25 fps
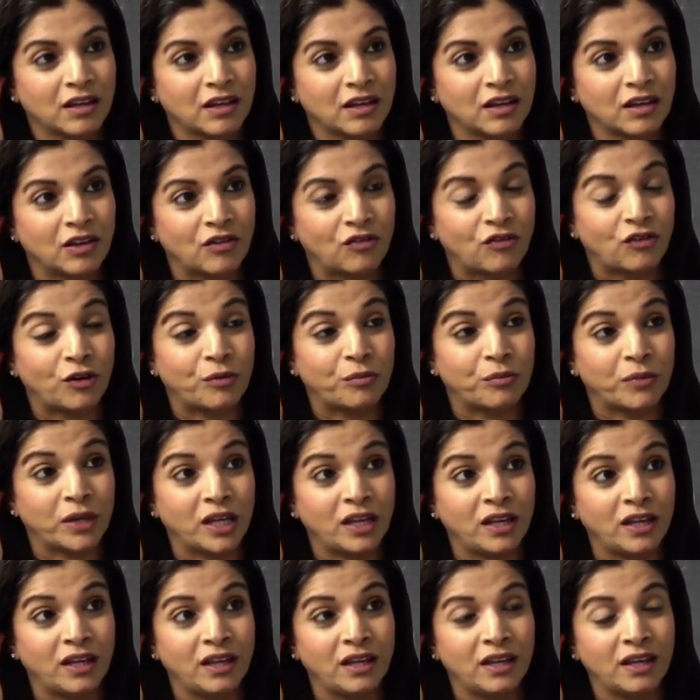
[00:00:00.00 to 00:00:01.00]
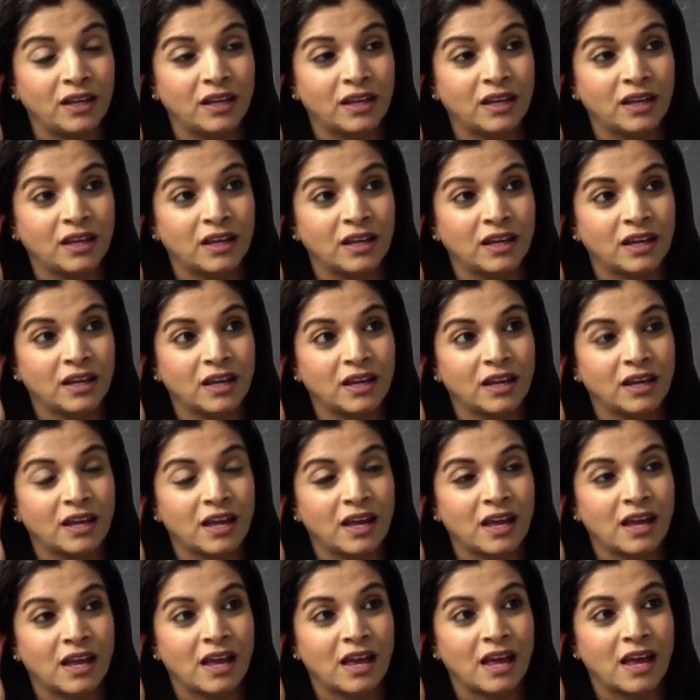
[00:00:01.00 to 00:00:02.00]
For me,
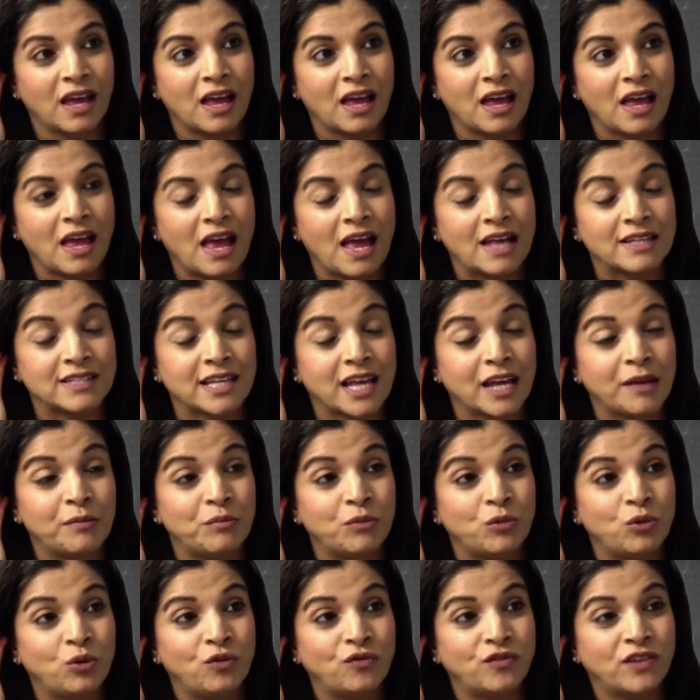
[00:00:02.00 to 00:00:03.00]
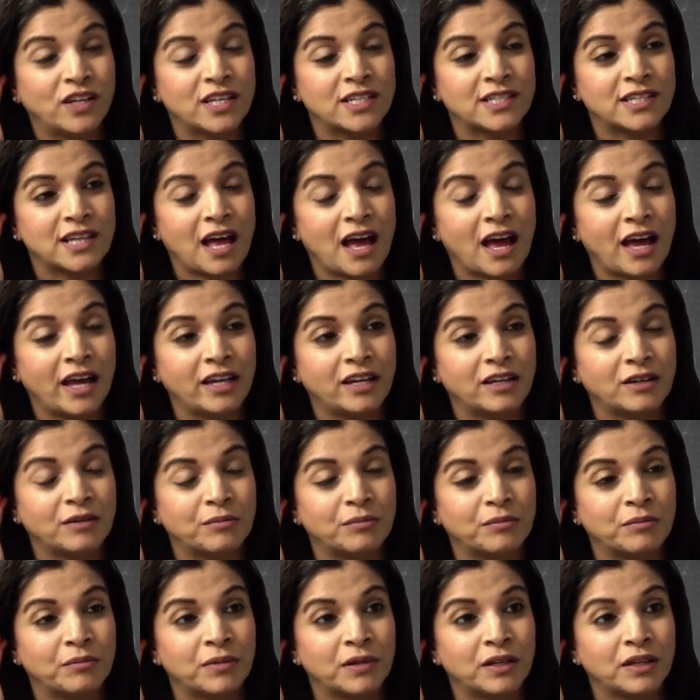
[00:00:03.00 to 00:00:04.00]
as I move this item
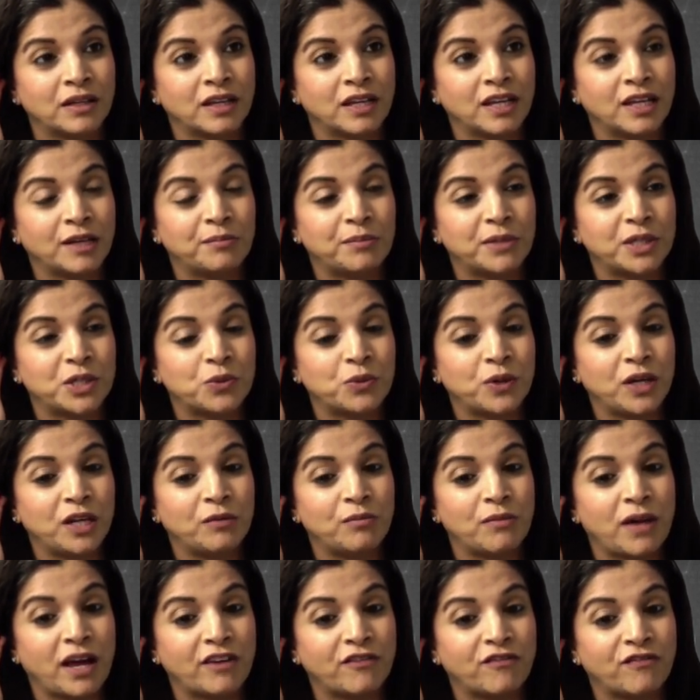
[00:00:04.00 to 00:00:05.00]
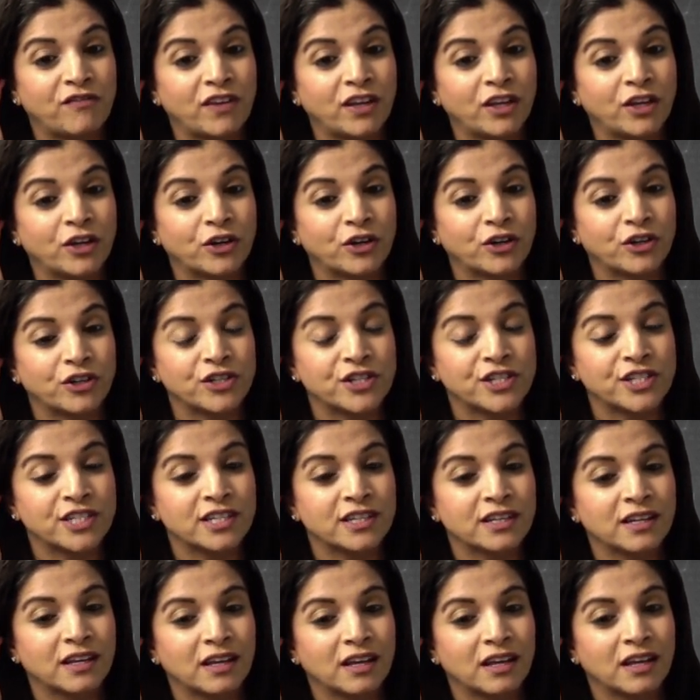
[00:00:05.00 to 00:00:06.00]
in between my fingers,
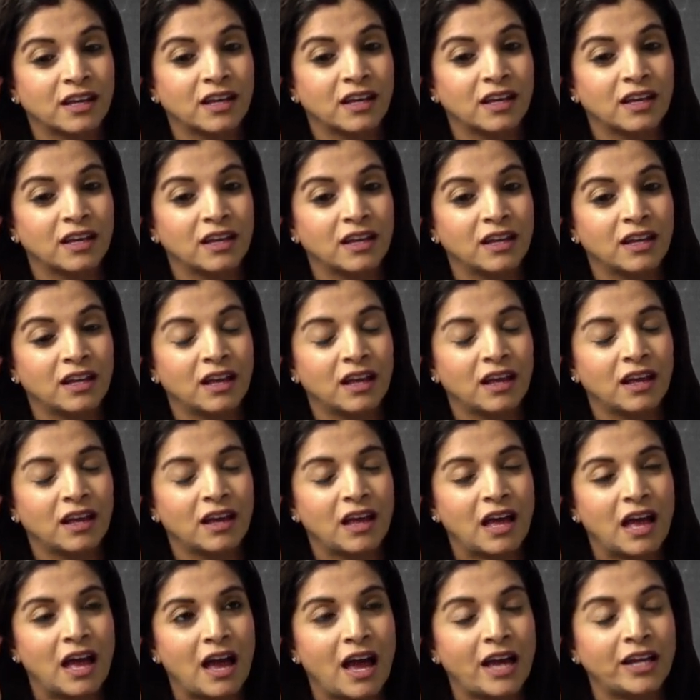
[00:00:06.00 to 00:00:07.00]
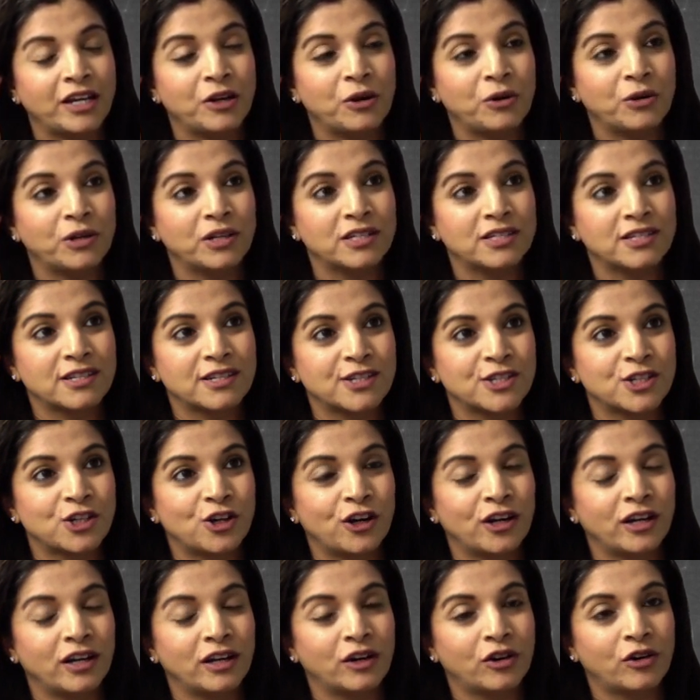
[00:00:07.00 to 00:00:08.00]
I notice a
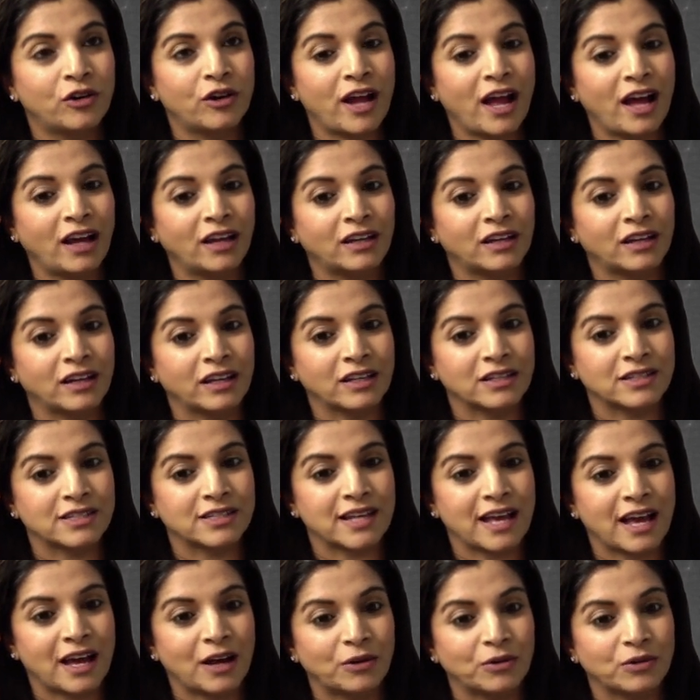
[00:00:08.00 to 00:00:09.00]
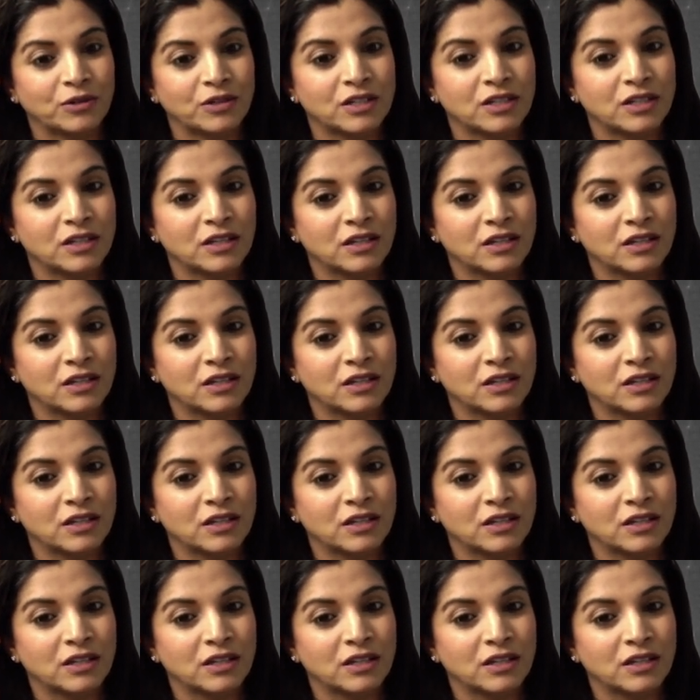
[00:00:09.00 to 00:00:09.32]
certain crackling sound.